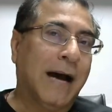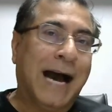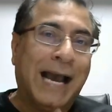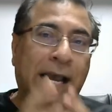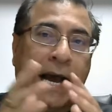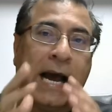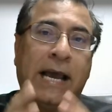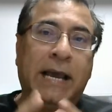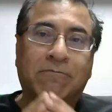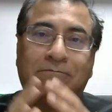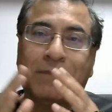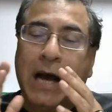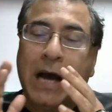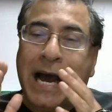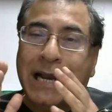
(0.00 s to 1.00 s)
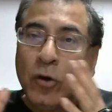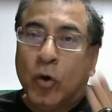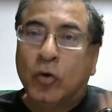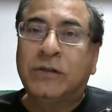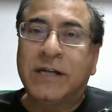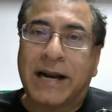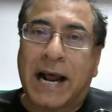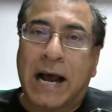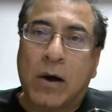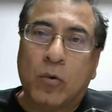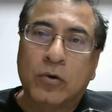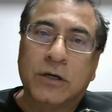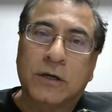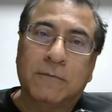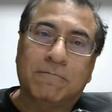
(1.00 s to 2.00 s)
I looked
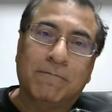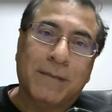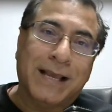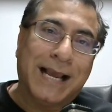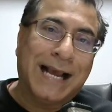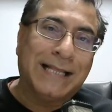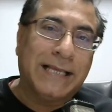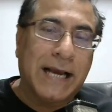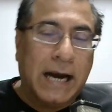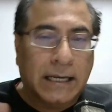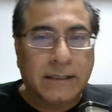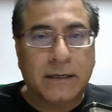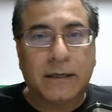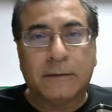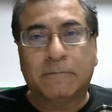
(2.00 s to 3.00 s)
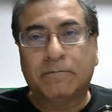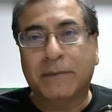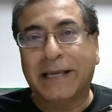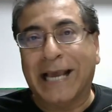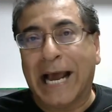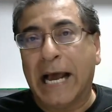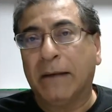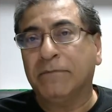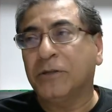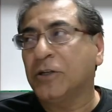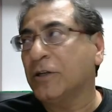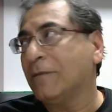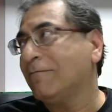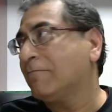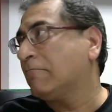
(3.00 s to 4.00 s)
around at the other
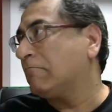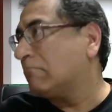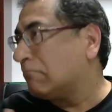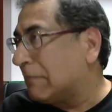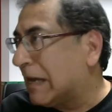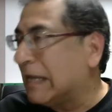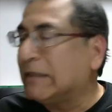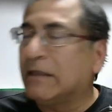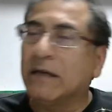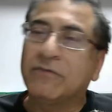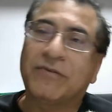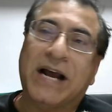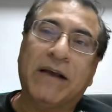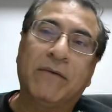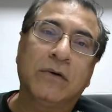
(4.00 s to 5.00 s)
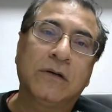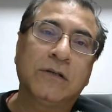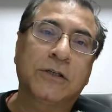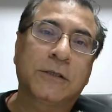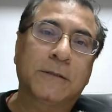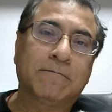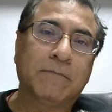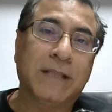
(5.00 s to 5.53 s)
cabs and their drivers.